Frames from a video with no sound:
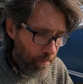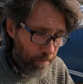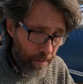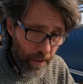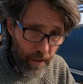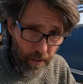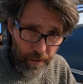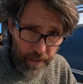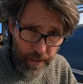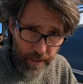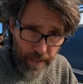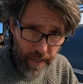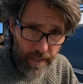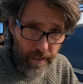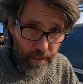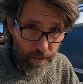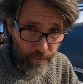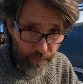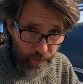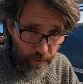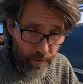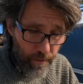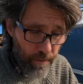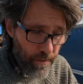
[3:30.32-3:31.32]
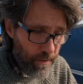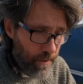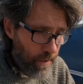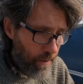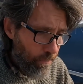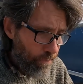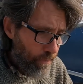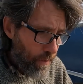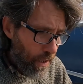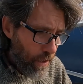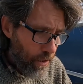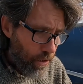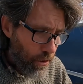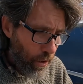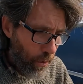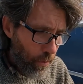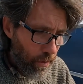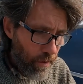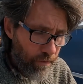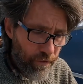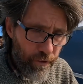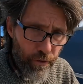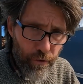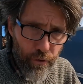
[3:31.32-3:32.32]
Because of that, it's fused. So
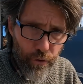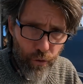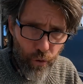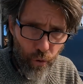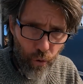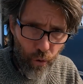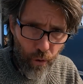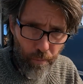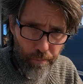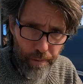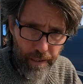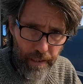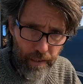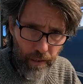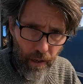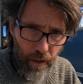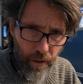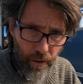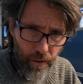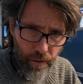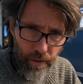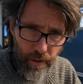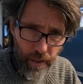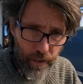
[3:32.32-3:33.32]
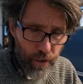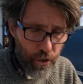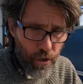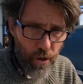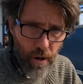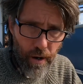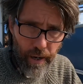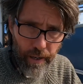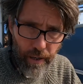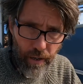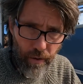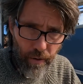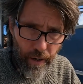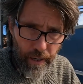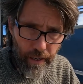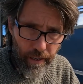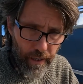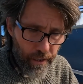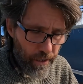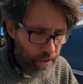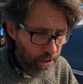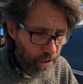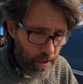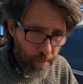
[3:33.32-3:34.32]
if you draw a big load, like try and
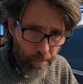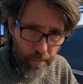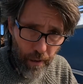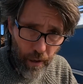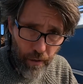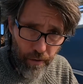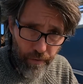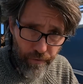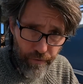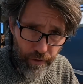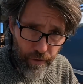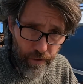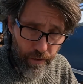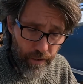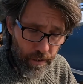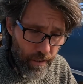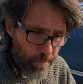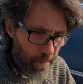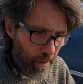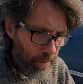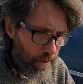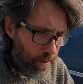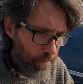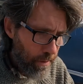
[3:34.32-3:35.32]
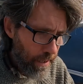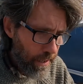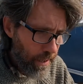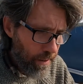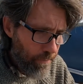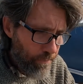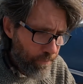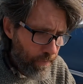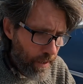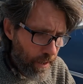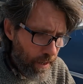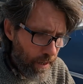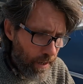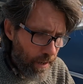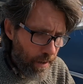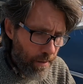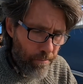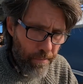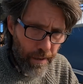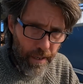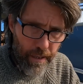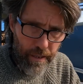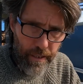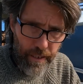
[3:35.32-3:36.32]
crank, you're just going to blow the fuse in your multimeter.
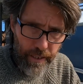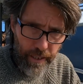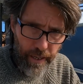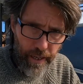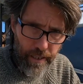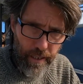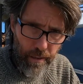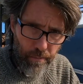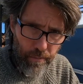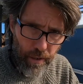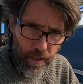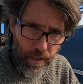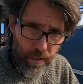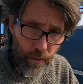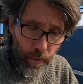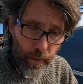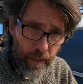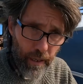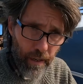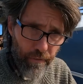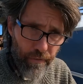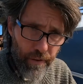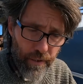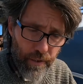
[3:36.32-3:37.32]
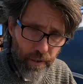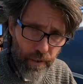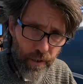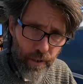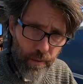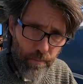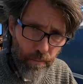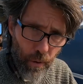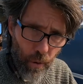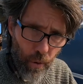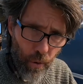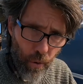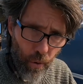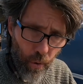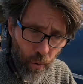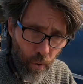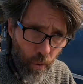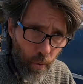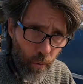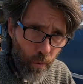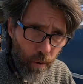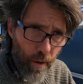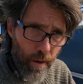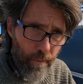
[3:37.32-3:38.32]
But in this case, I'm just looking if there's a
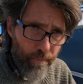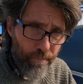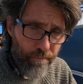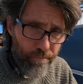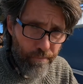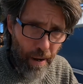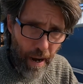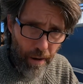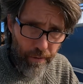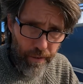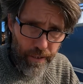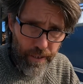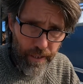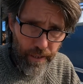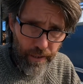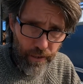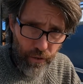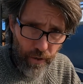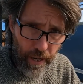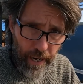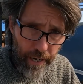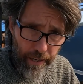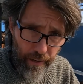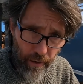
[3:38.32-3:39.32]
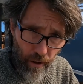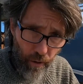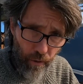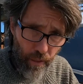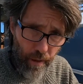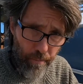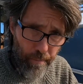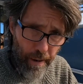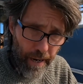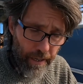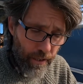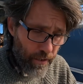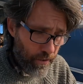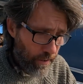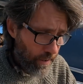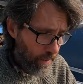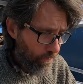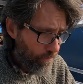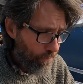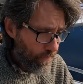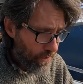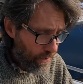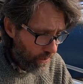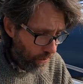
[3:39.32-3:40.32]
small parasitic drain on the
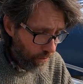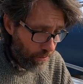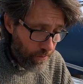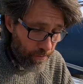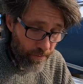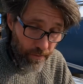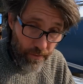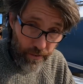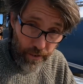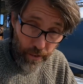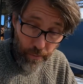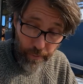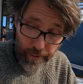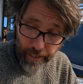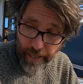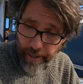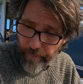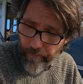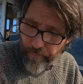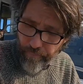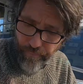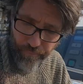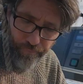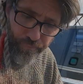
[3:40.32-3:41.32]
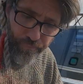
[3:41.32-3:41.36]
battery. So see what we get.